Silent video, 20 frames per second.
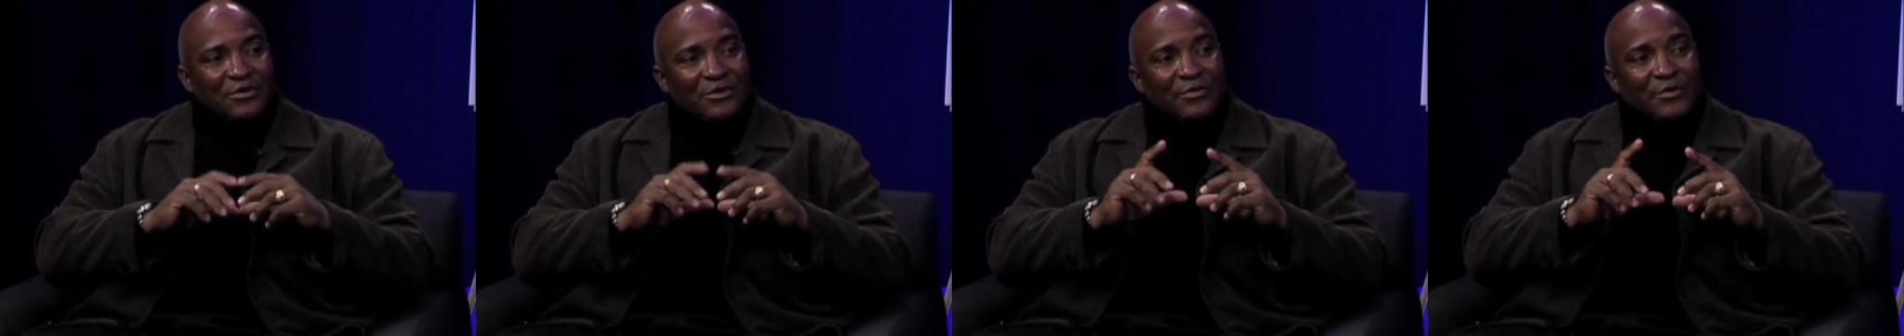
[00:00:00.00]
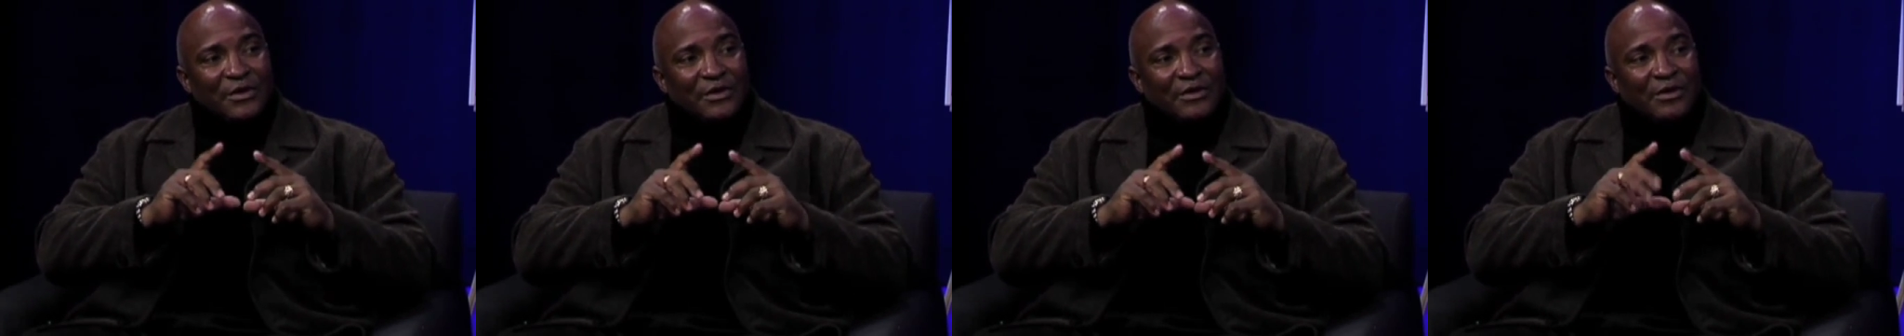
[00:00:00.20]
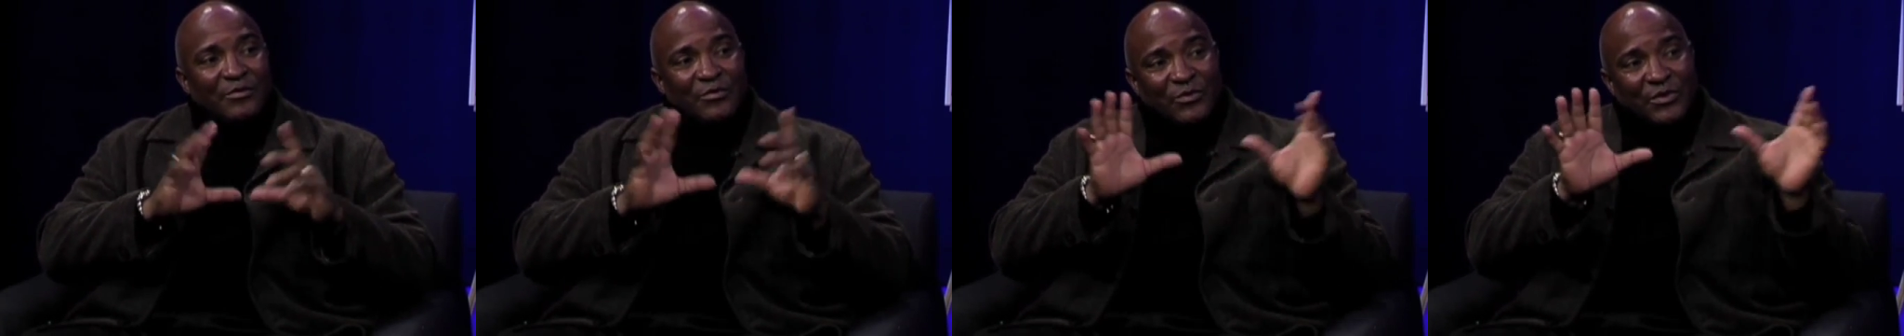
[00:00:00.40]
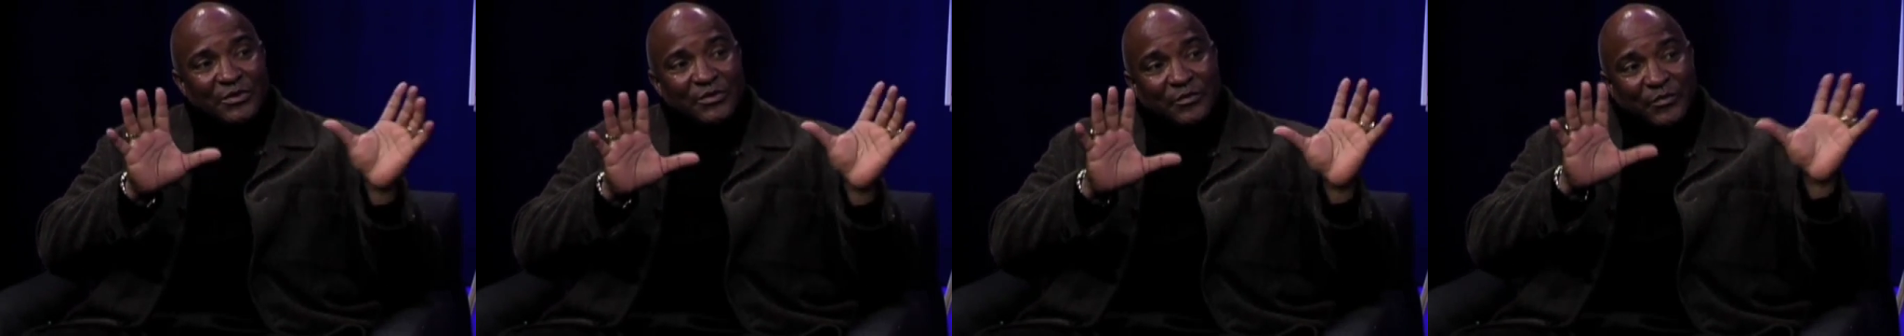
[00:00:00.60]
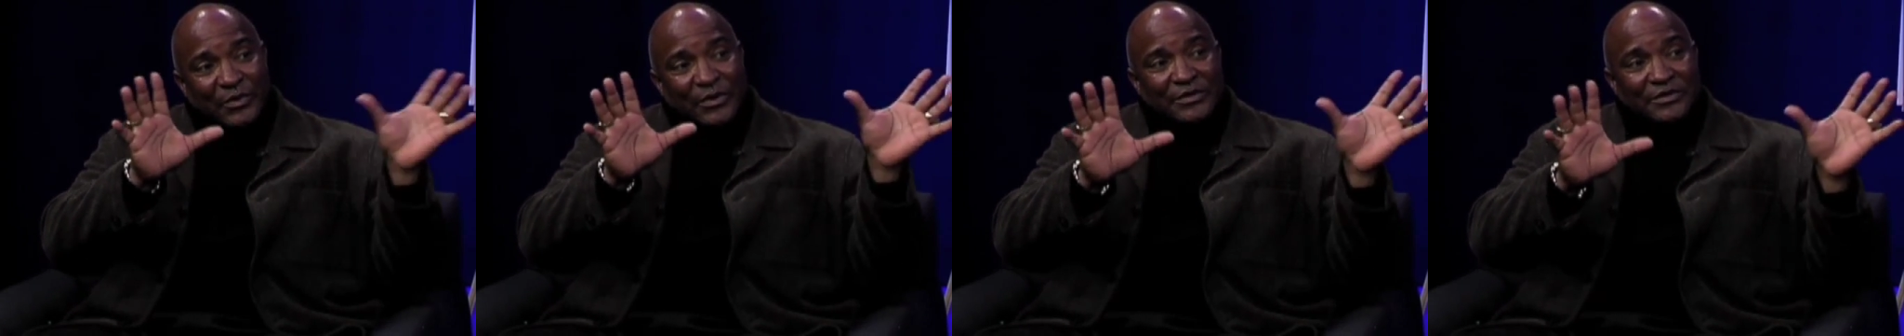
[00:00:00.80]
of my
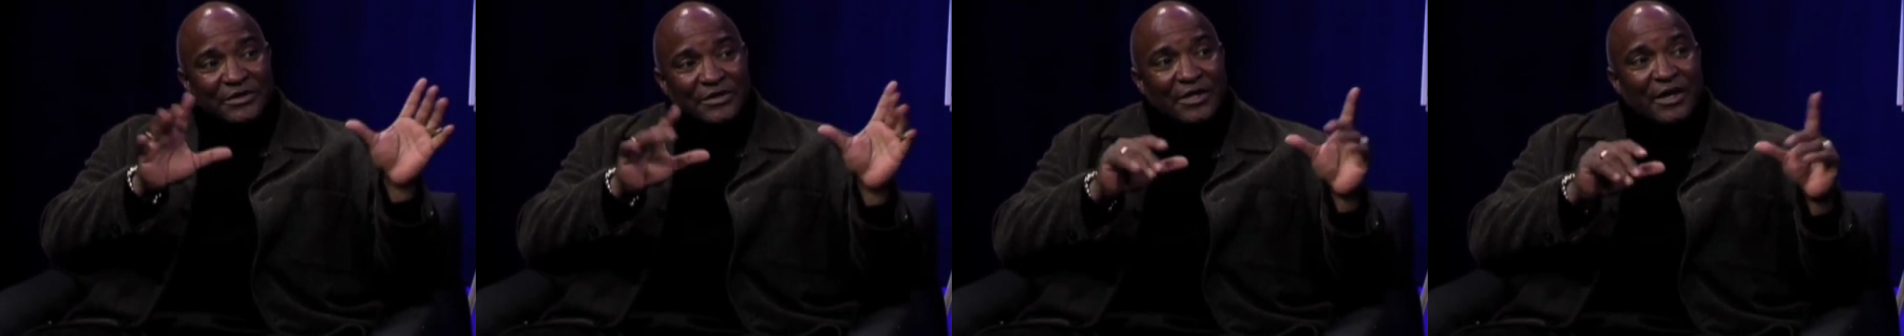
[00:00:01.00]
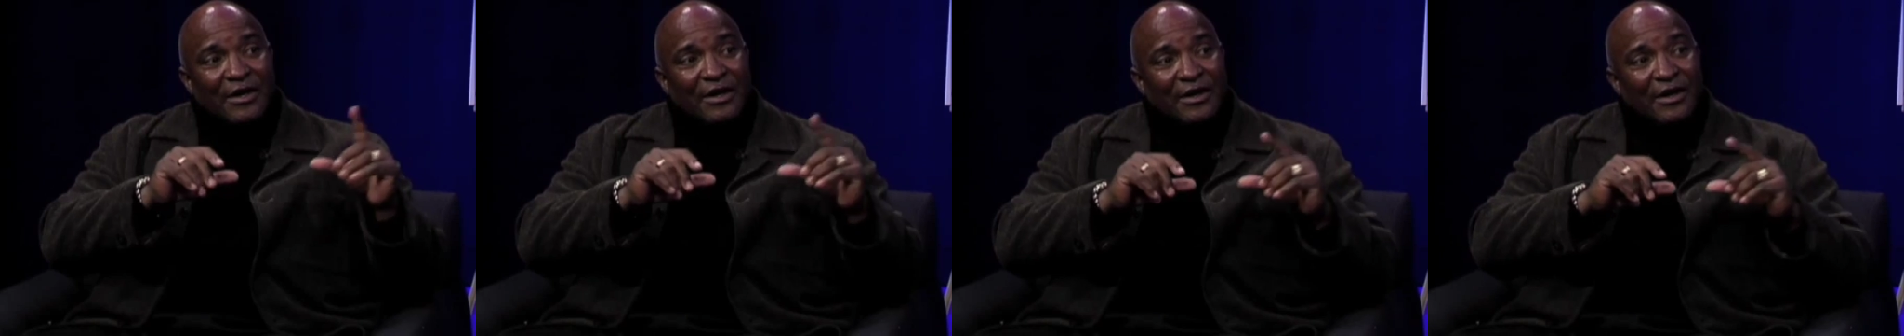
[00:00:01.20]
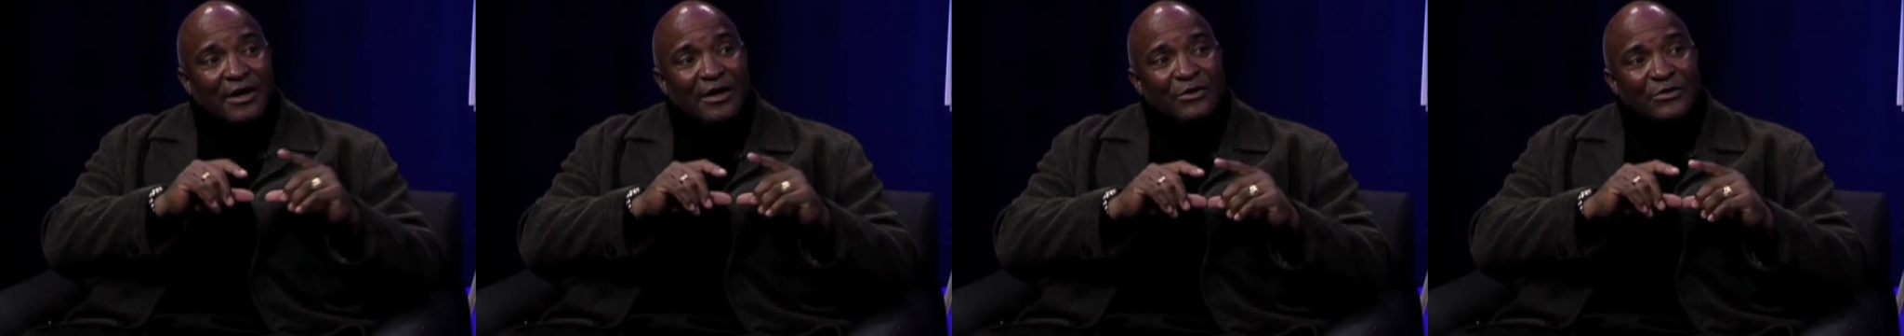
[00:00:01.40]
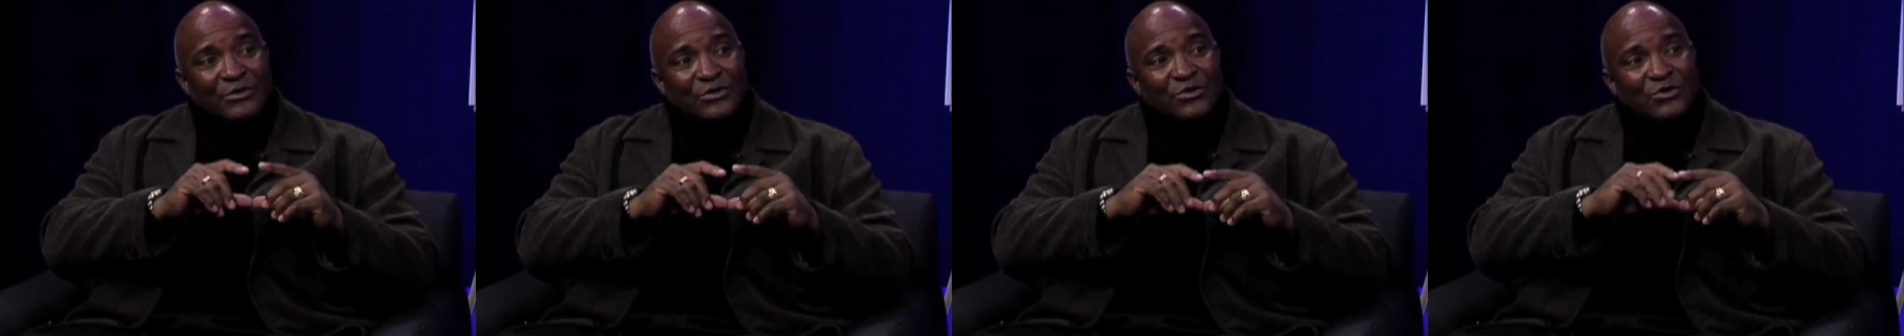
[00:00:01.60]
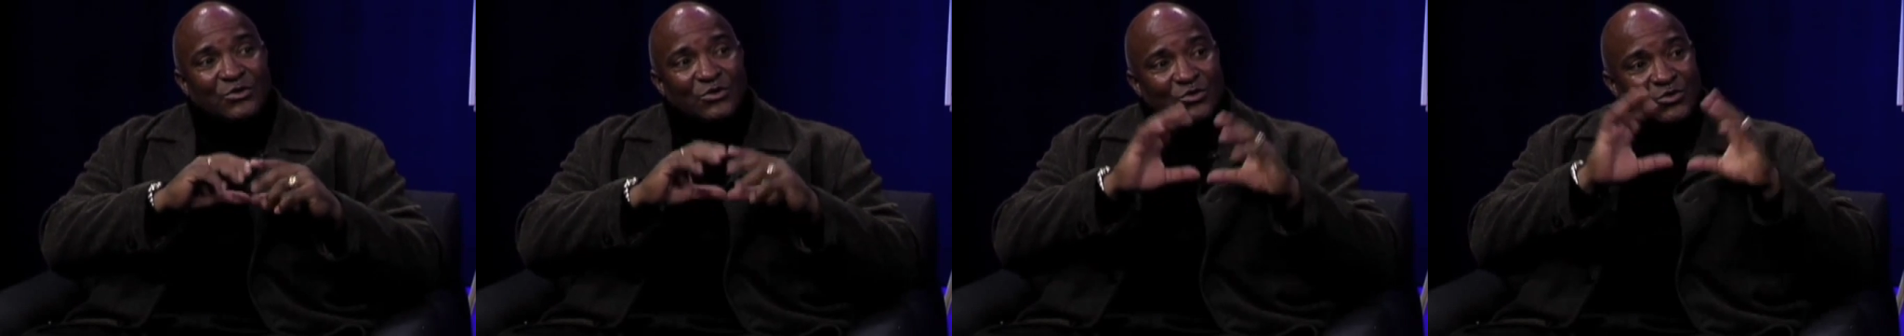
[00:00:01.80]
grandparents'
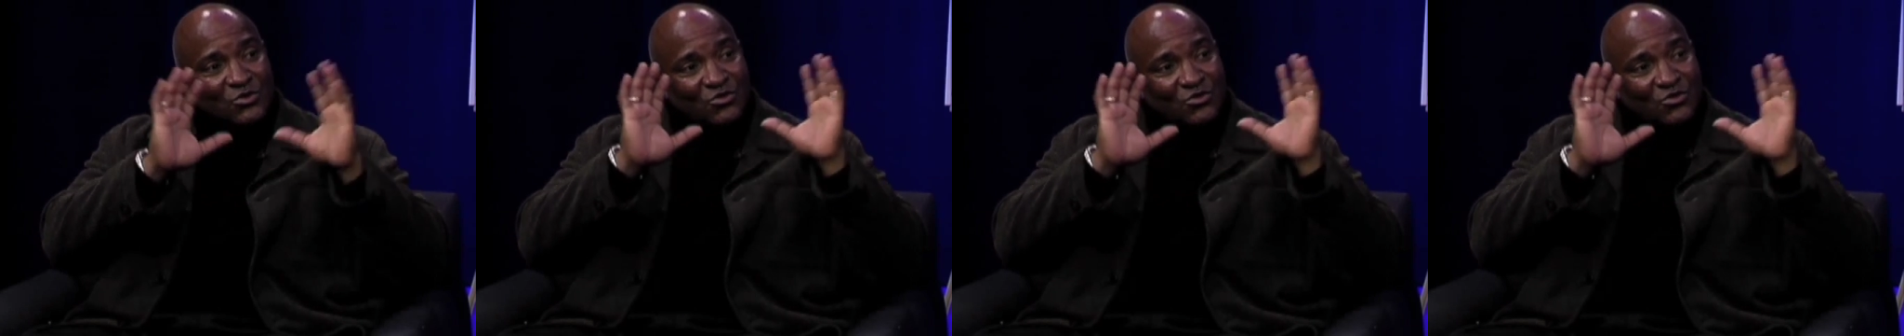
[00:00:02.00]
house.